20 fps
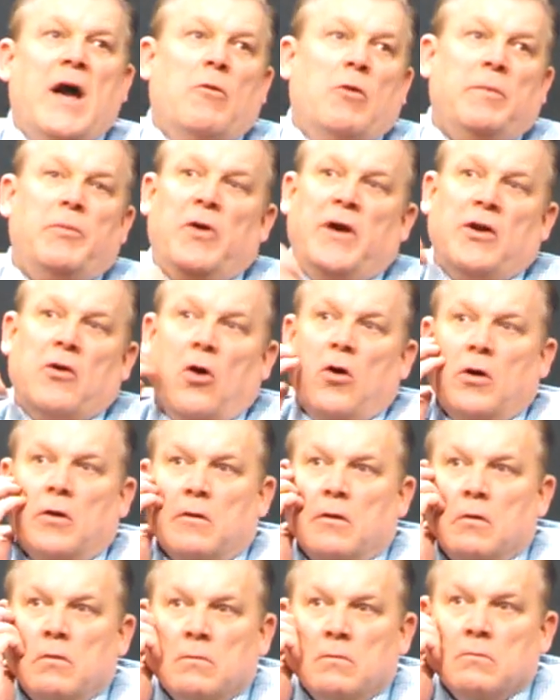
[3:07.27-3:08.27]
decided? Oh, yeah, we played
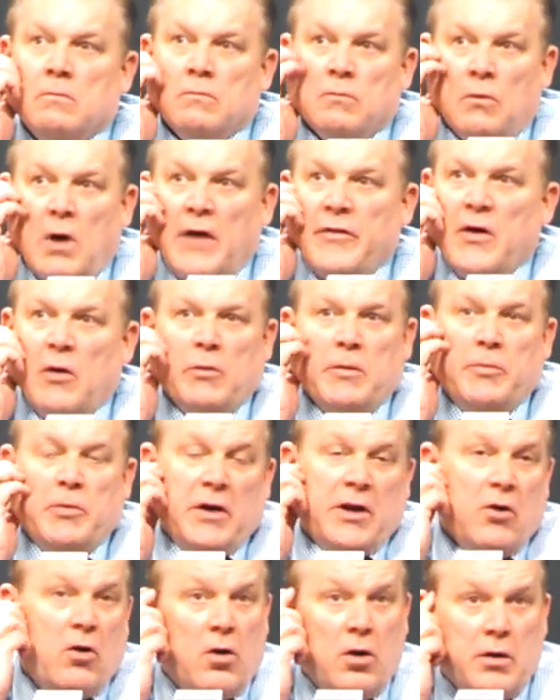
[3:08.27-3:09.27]
hard. I thought we
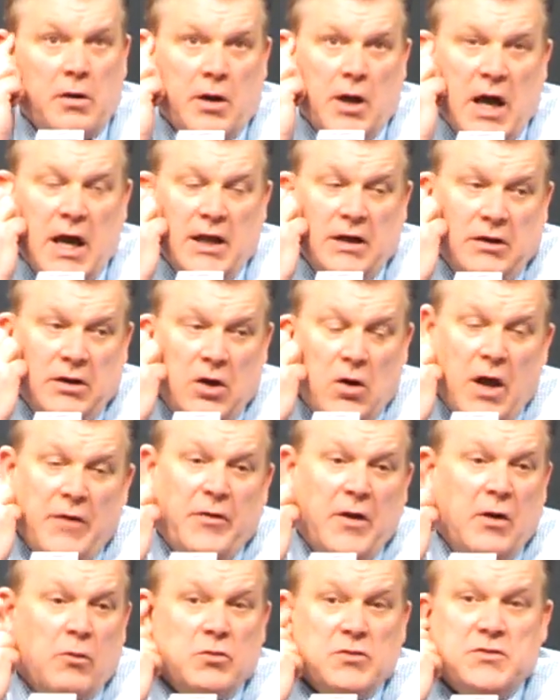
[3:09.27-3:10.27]
played hard. I
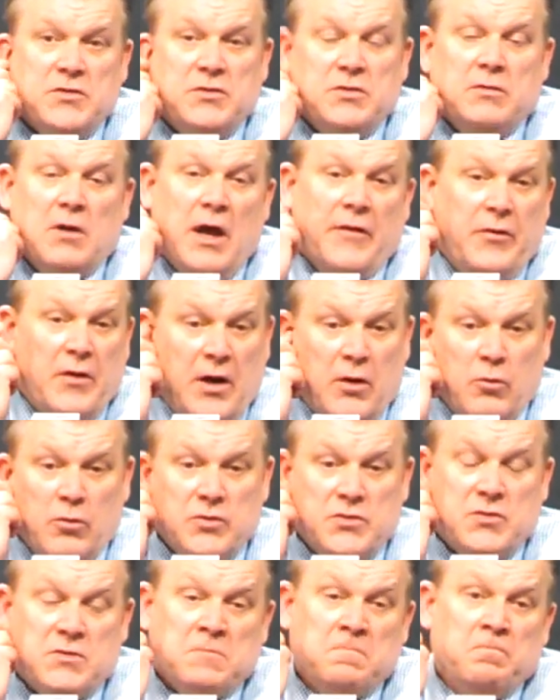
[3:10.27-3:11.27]
thought it
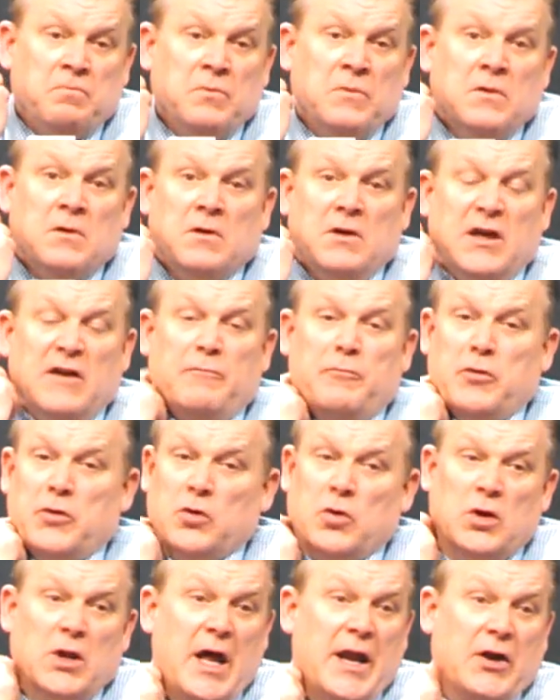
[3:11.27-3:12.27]
was give
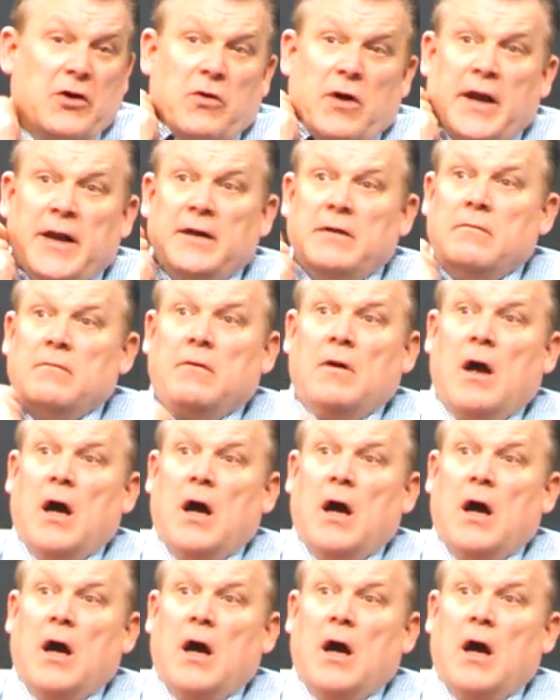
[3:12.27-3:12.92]
Purdue a lot of credit.